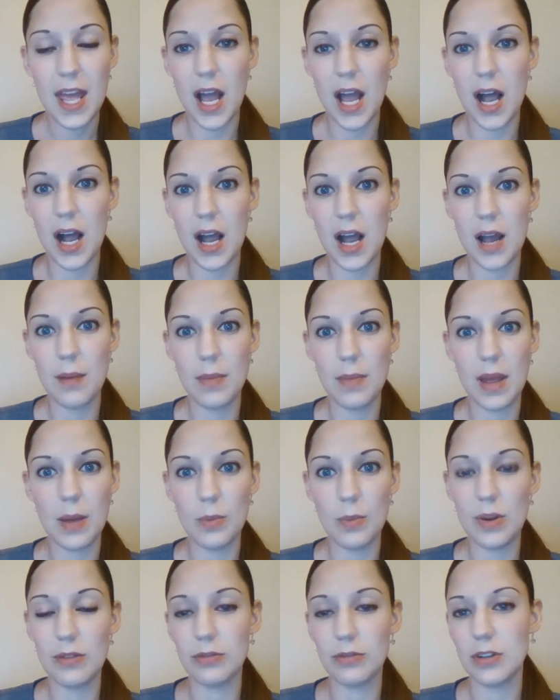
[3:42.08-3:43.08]

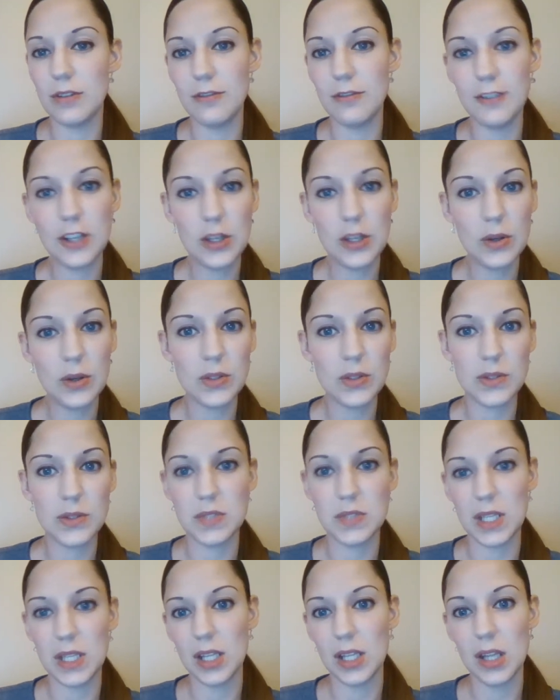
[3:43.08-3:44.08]
And we've reviewed, you've
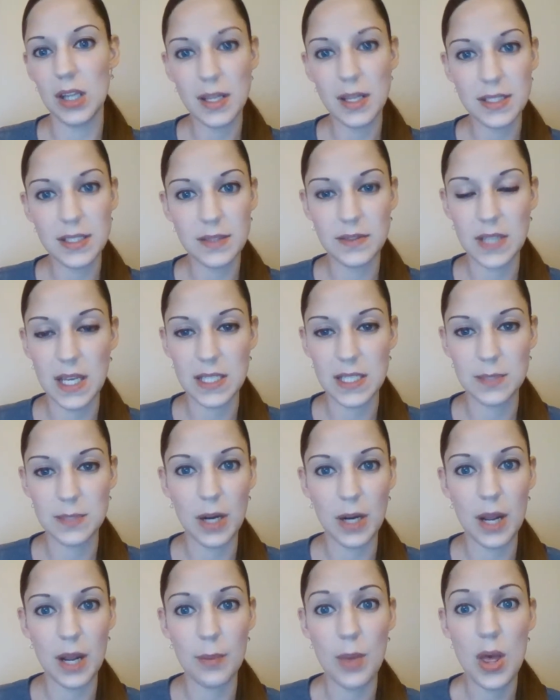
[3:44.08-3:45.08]
done lots of test
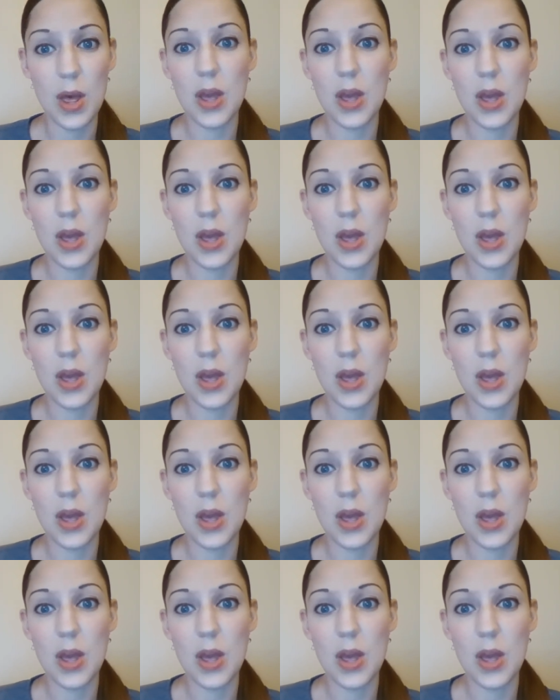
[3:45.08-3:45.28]
prep.